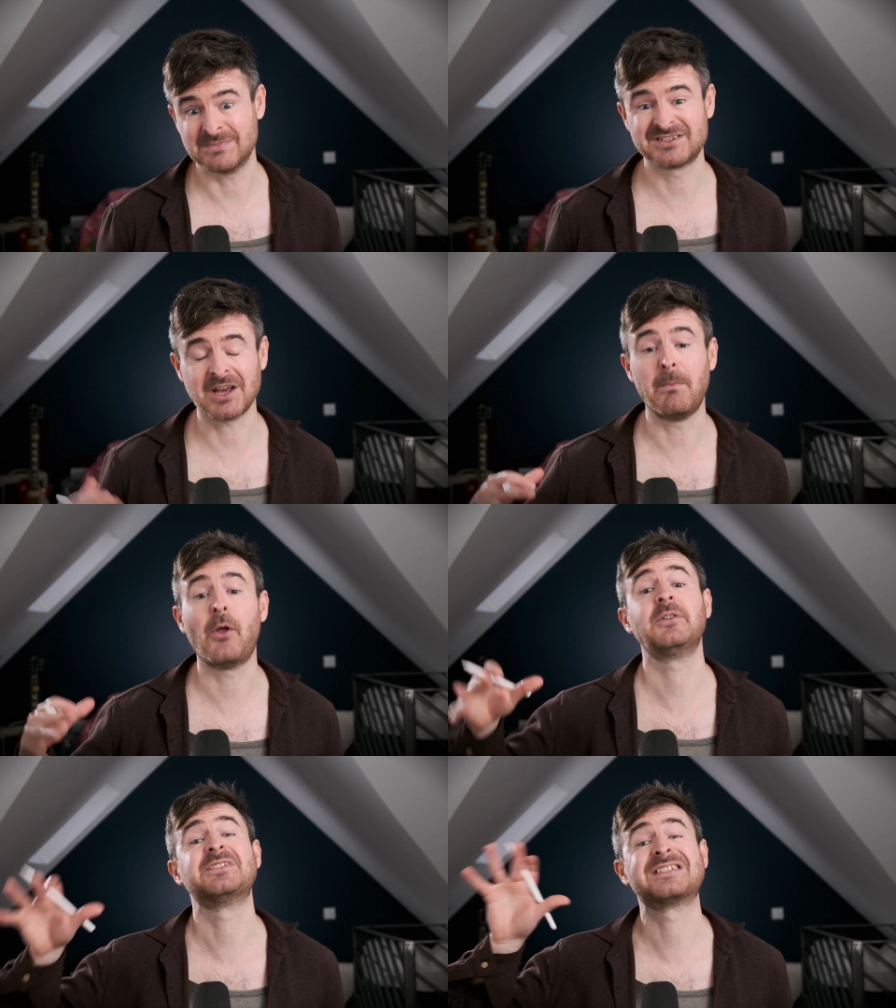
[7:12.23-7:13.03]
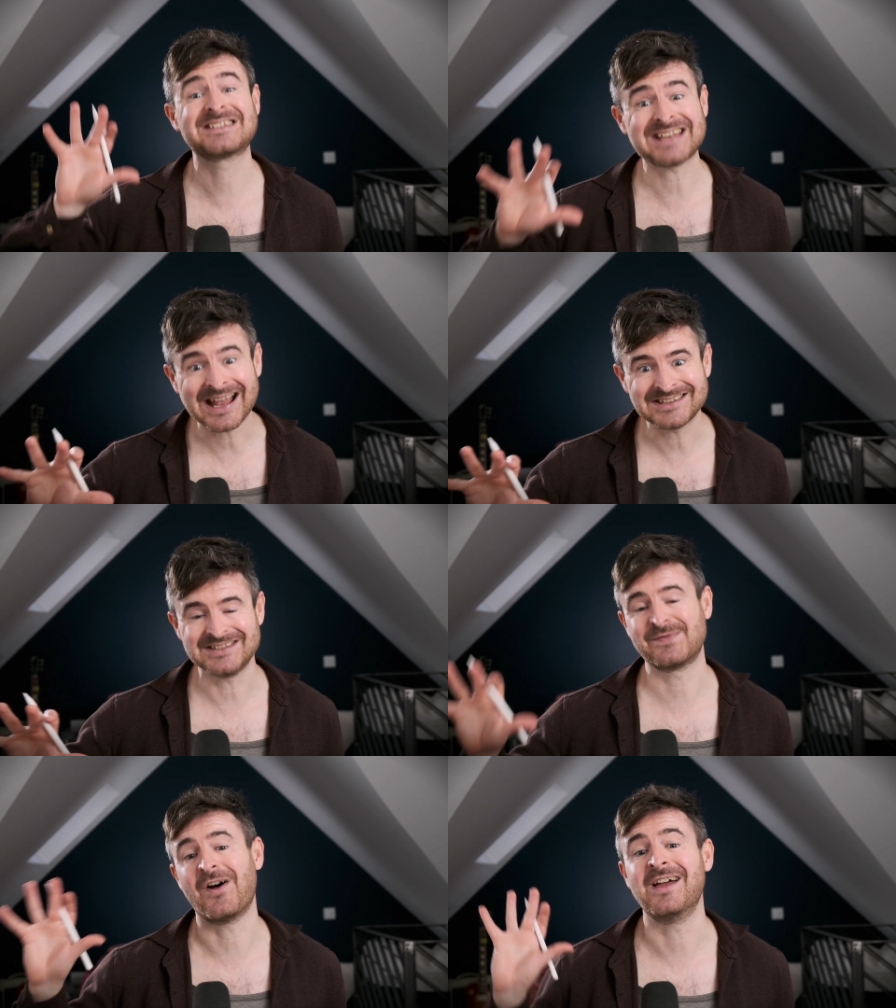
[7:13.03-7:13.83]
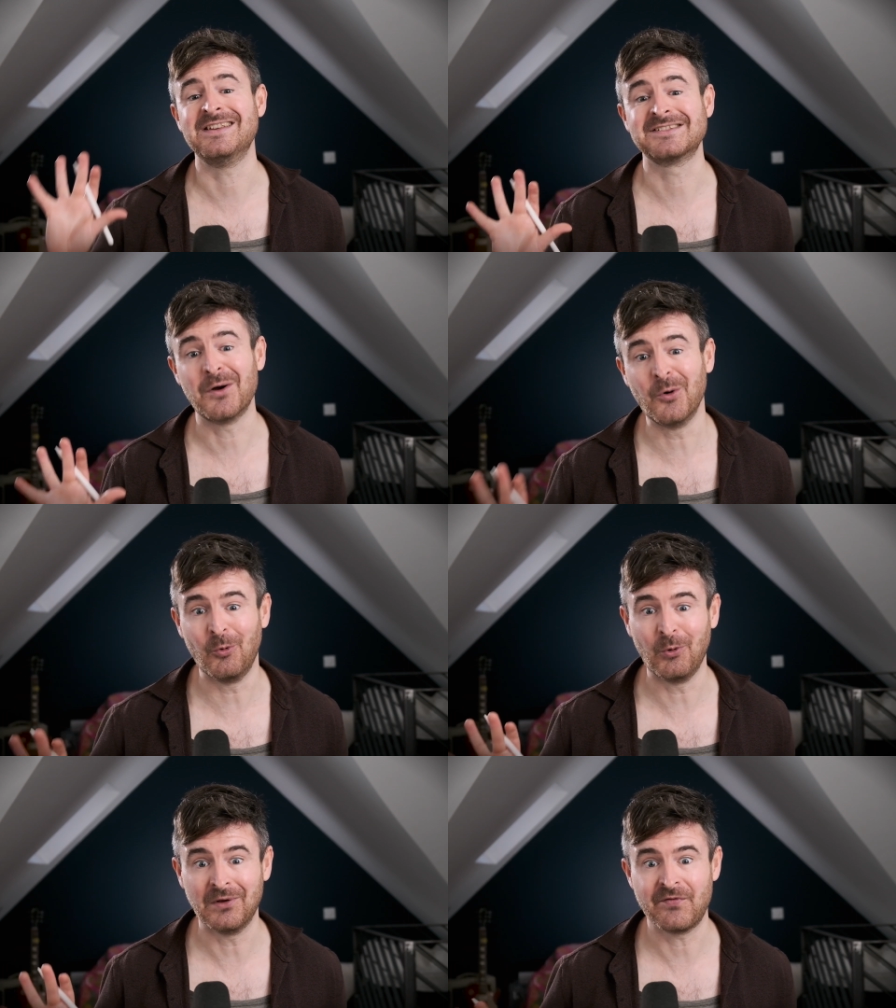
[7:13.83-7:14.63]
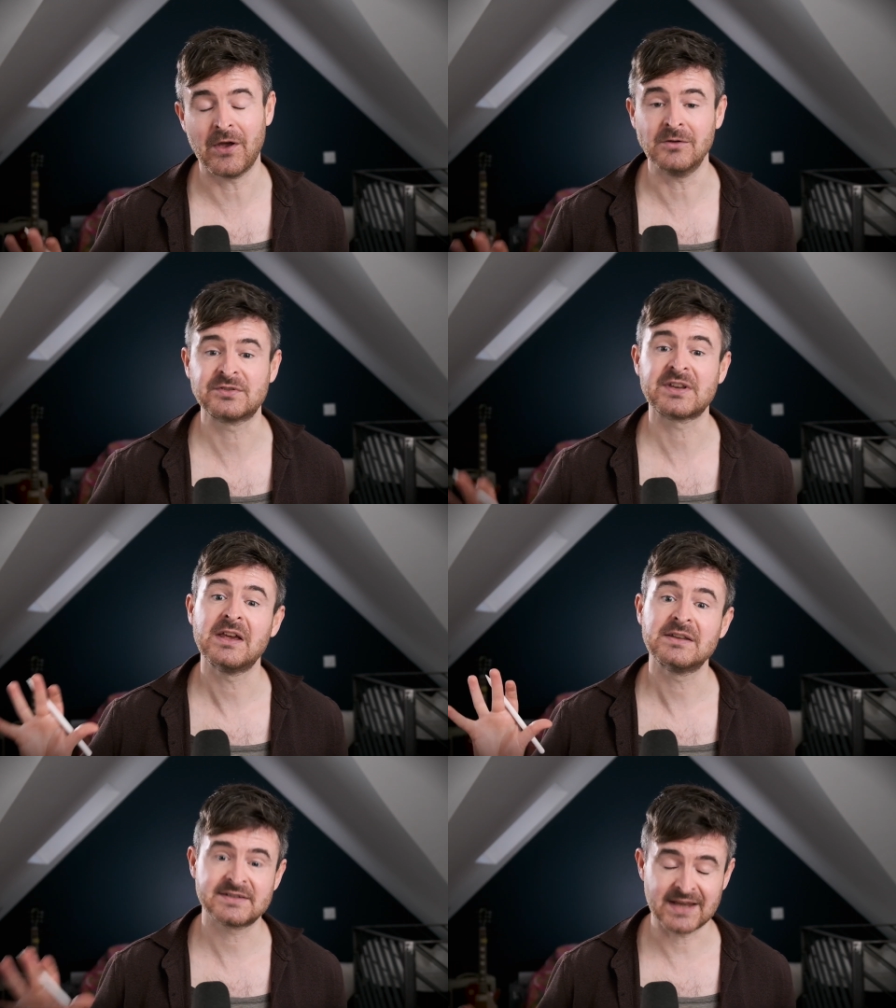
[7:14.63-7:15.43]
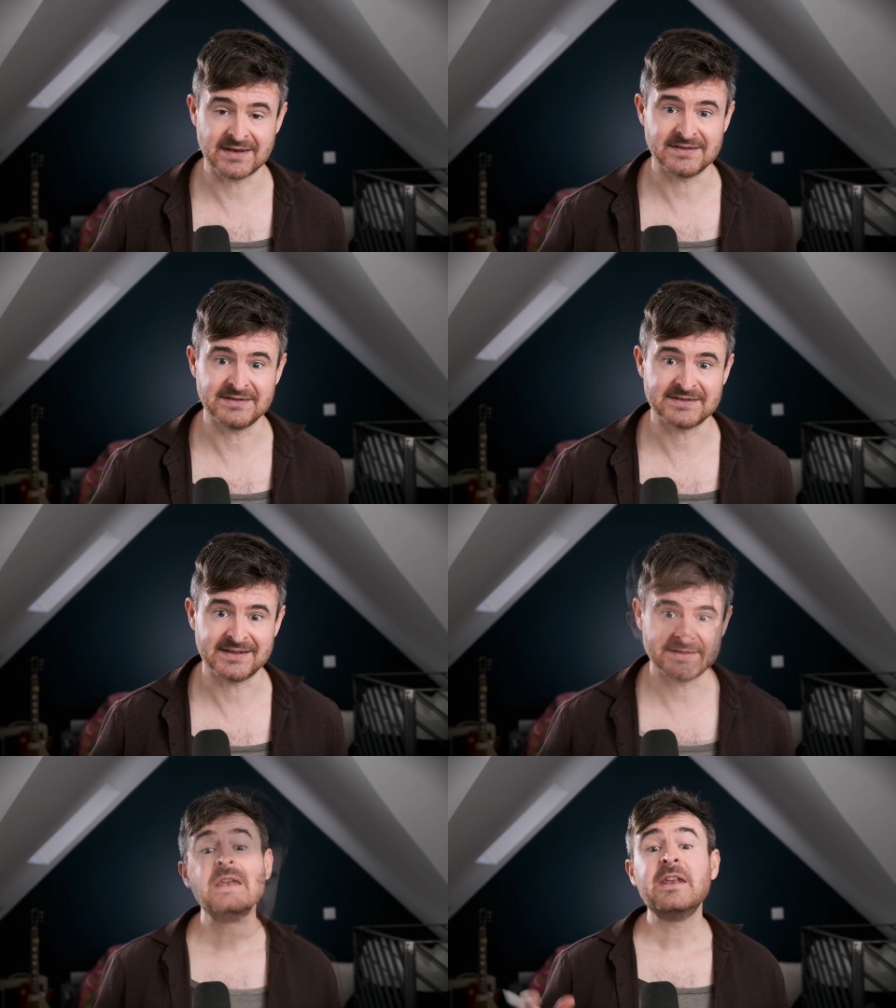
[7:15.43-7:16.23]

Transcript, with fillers: Some model satisfies all of those sentences.